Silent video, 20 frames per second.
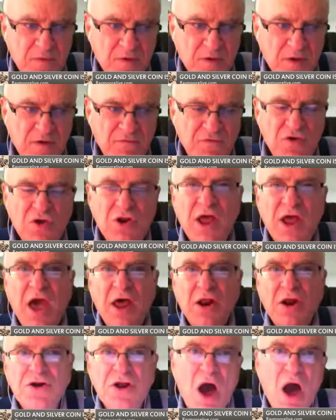If you'd
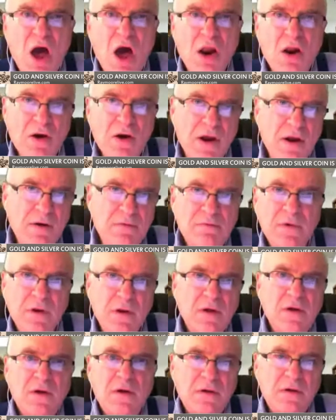had a dollar in
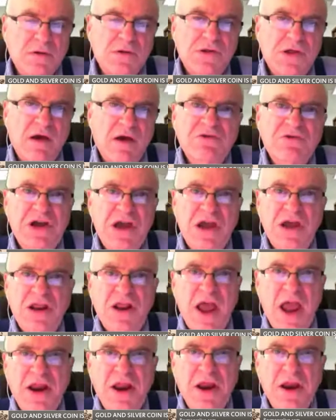
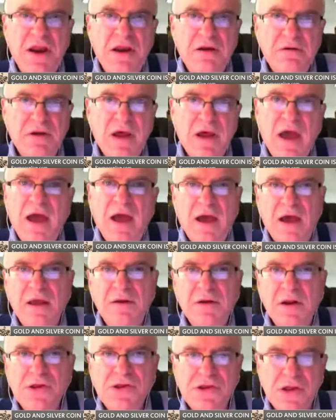1789,
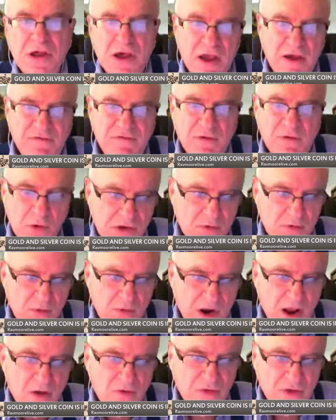let's say, if it was
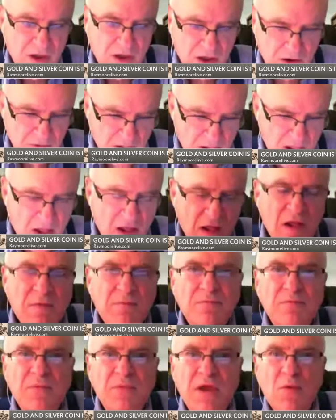around then,
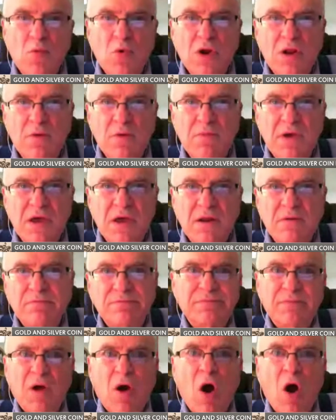it would have been
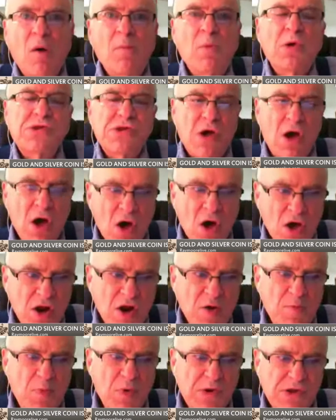almost
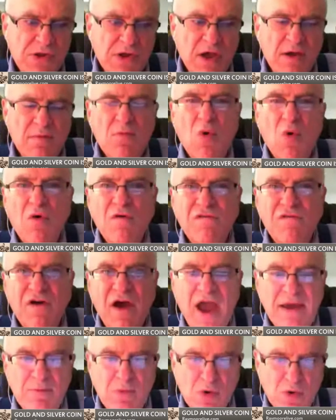100% more
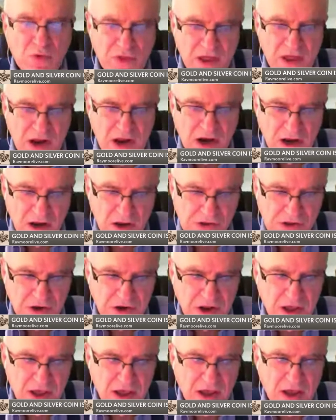valuable than it is
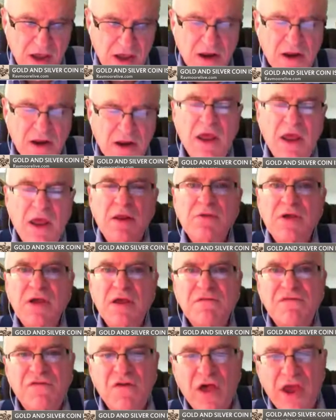today. And
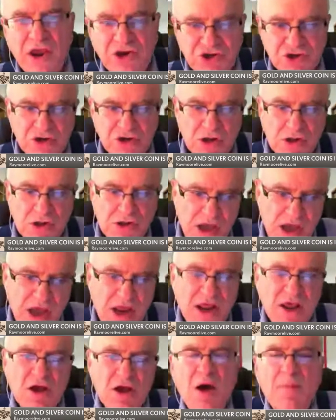the inflation is
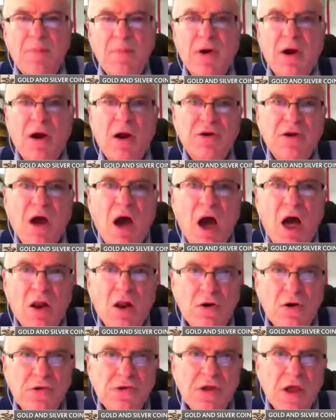eating up our
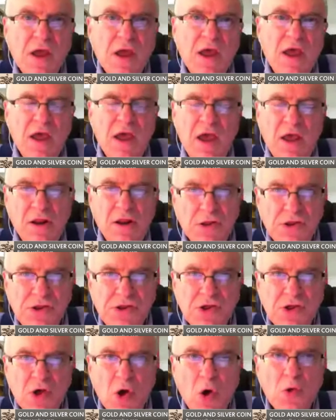dollars, and it's
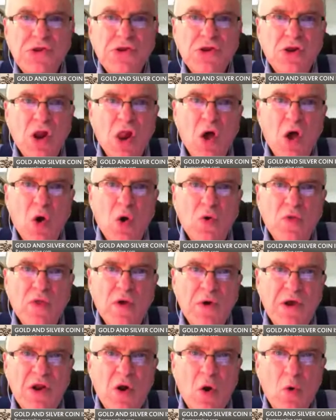so slow that
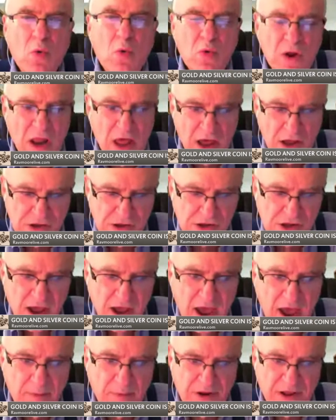we don't realize it's
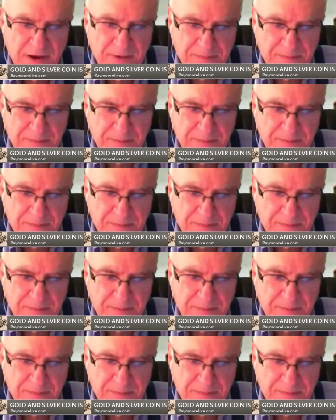happening.